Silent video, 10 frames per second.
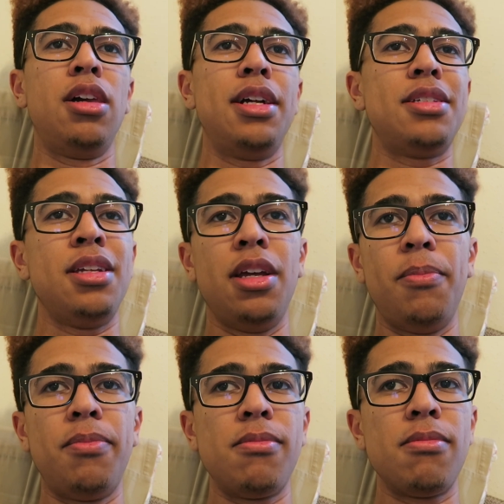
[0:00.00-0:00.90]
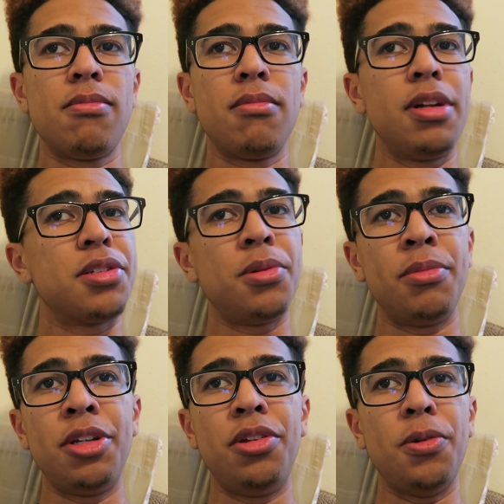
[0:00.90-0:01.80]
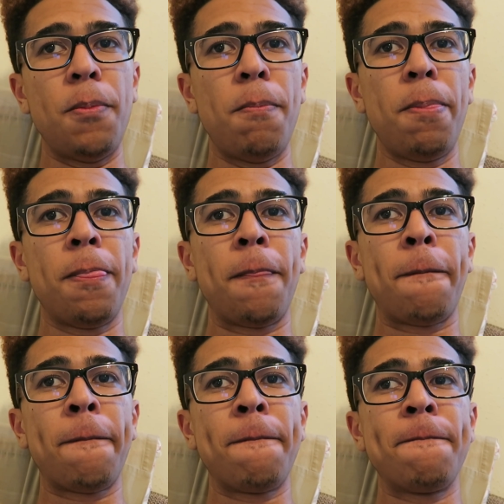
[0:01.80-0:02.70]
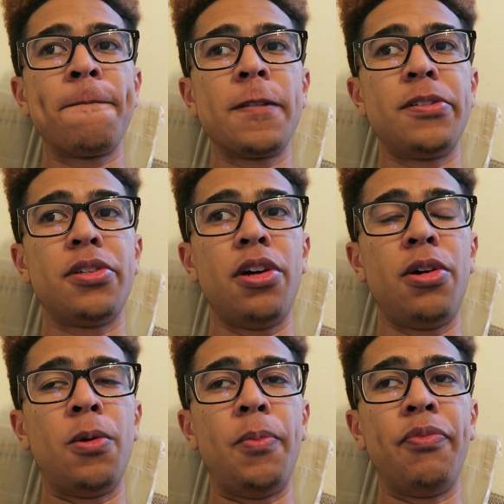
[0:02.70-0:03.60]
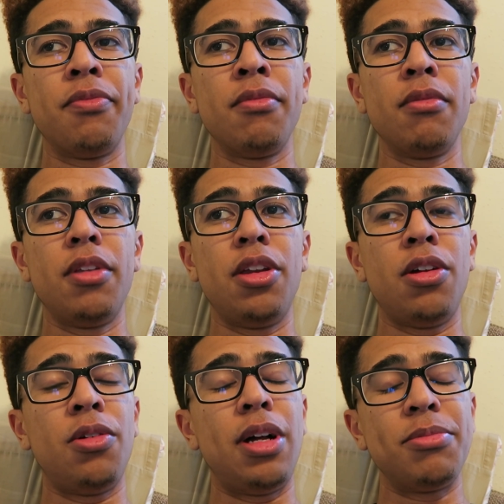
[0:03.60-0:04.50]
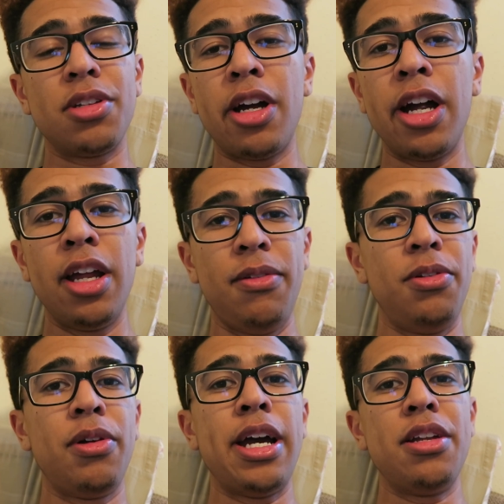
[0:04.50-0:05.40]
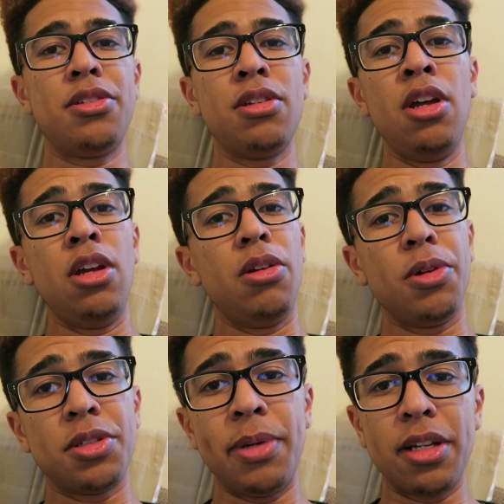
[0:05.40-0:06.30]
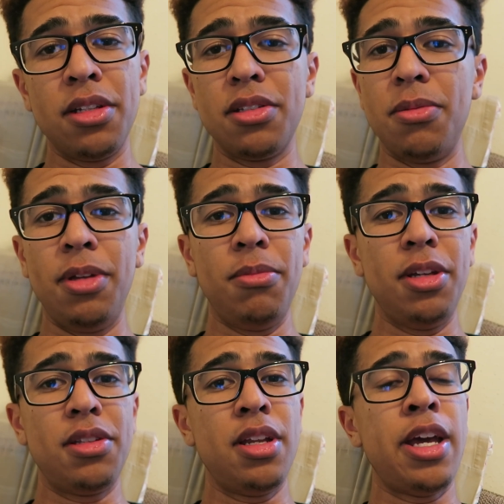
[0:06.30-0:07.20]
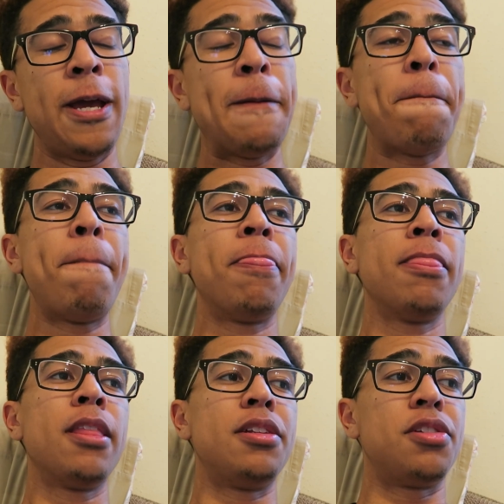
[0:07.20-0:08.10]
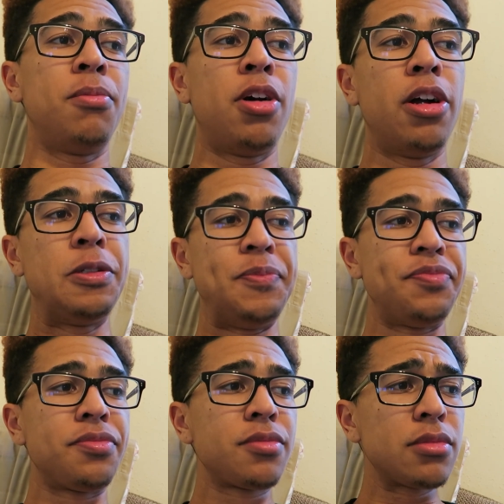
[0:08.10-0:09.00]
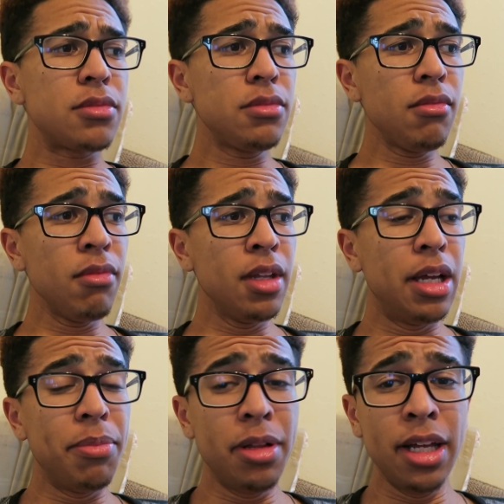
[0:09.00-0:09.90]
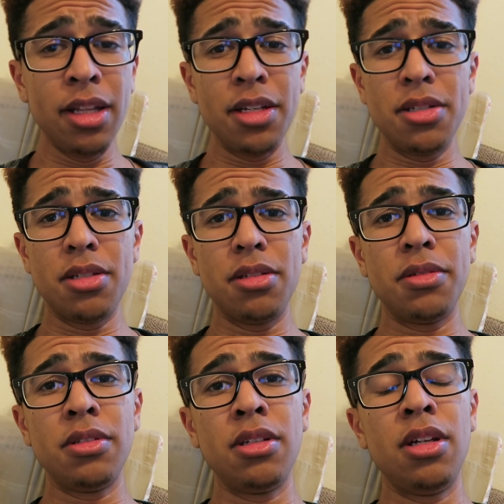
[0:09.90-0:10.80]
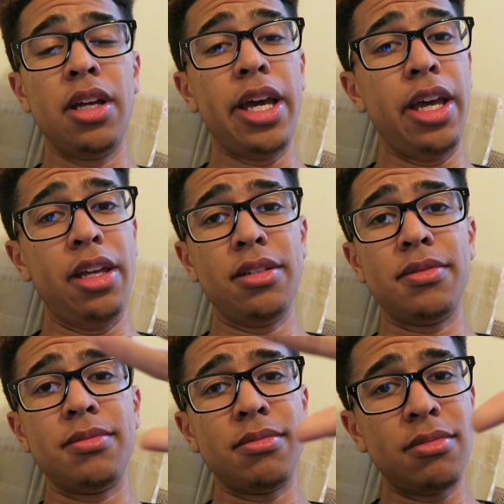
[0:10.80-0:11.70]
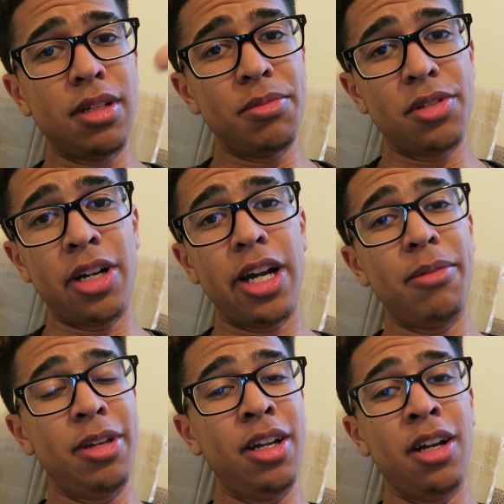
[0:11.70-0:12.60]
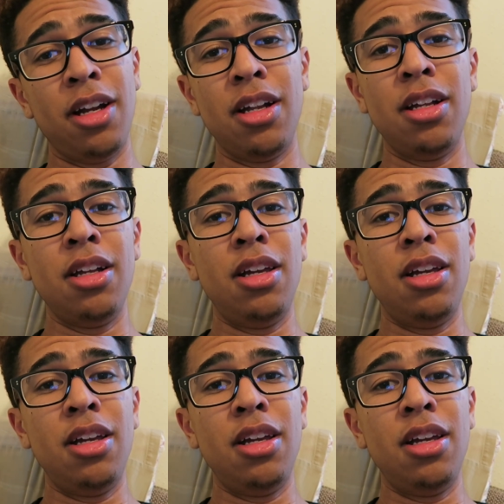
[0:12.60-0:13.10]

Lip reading: That's it. That's what I'm gonna do. So, you know, I'm sorry if you guys were expecting to meet me today and tomorrow at Playlist. Hey, I'm sorry I'm here.